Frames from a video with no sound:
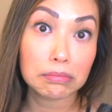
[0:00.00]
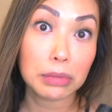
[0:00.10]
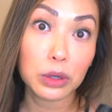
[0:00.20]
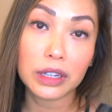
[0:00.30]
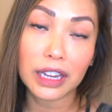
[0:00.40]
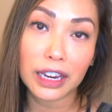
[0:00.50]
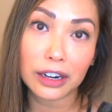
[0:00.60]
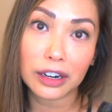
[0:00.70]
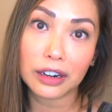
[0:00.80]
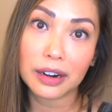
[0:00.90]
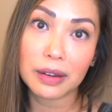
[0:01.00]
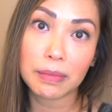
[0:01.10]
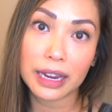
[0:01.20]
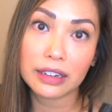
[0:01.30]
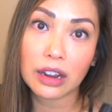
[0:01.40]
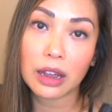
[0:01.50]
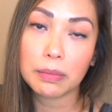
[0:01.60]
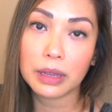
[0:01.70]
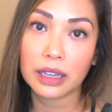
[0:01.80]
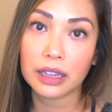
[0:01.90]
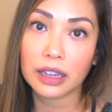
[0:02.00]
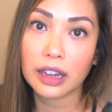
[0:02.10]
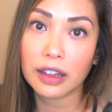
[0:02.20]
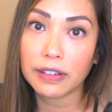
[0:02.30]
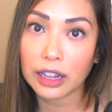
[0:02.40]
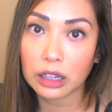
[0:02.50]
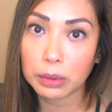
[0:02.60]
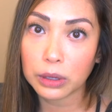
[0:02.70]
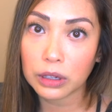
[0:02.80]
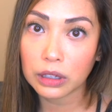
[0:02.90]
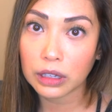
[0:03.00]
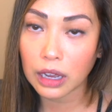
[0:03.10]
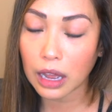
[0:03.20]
beauty care might not be available,